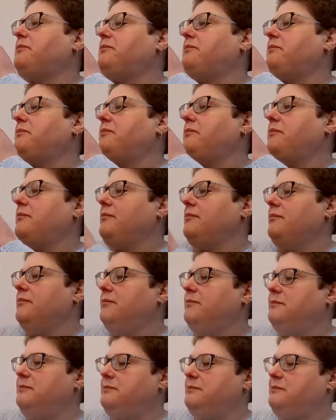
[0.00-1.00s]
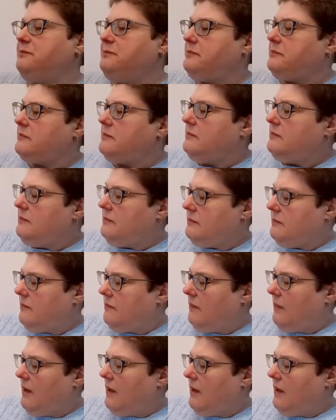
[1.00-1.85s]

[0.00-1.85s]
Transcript: (silence)